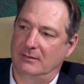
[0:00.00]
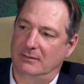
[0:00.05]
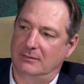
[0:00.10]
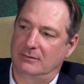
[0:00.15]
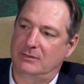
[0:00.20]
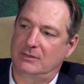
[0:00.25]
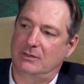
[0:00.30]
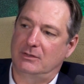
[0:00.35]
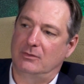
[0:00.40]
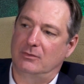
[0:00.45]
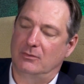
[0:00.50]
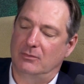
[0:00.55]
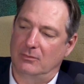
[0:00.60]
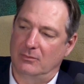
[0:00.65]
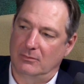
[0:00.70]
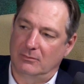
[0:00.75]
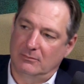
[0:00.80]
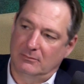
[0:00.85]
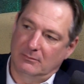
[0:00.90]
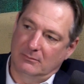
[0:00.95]
to
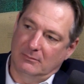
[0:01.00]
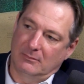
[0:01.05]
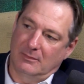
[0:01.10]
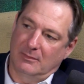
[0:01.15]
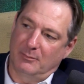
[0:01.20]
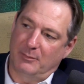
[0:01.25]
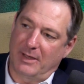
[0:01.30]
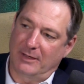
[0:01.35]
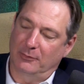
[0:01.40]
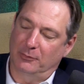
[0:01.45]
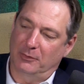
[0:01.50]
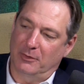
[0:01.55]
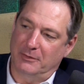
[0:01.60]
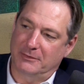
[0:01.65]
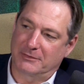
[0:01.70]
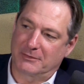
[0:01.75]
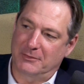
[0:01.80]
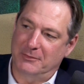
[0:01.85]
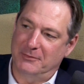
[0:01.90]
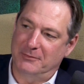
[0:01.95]
Baylor Law
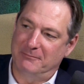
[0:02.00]
School.